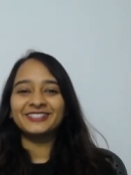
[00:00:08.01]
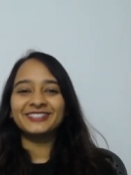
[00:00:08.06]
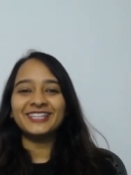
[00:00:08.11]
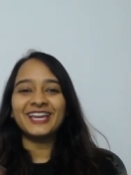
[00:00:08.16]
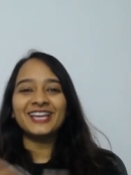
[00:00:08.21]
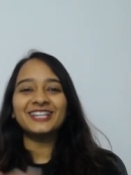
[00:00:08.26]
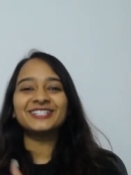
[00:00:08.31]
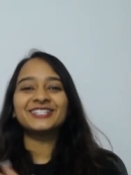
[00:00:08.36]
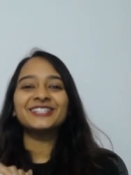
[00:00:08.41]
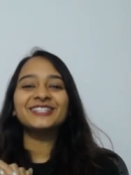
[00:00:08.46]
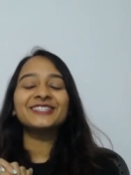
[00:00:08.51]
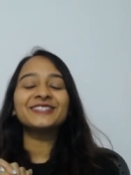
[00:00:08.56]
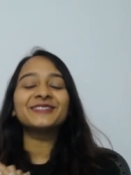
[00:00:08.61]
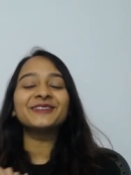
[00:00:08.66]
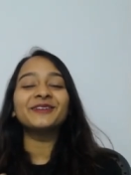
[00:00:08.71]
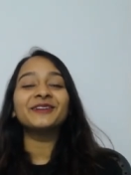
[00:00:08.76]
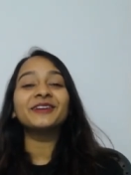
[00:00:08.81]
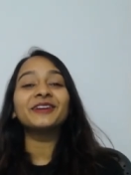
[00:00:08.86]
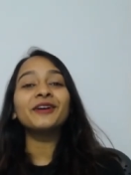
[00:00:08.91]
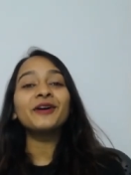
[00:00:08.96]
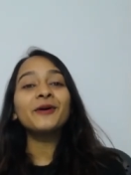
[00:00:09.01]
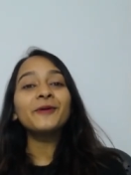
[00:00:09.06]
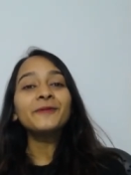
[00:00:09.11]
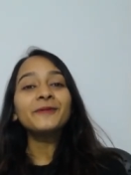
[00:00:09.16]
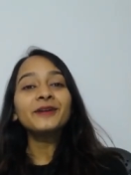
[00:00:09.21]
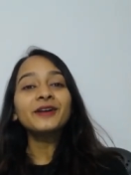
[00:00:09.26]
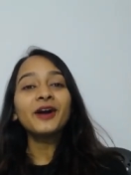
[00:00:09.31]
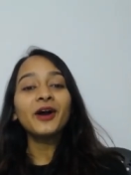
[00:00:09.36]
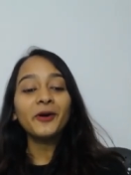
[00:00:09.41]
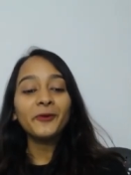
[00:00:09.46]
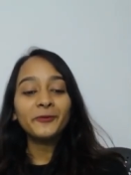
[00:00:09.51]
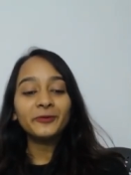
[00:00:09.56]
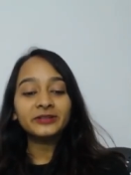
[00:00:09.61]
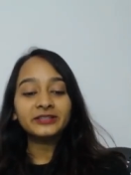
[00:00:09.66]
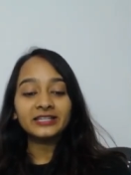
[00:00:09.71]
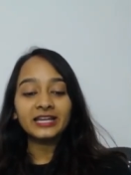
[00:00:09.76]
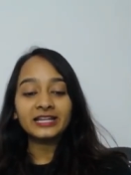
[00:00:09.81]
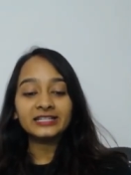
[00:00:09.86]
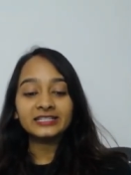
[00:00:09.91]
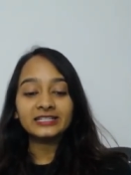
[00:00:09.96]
session. So here we are with yet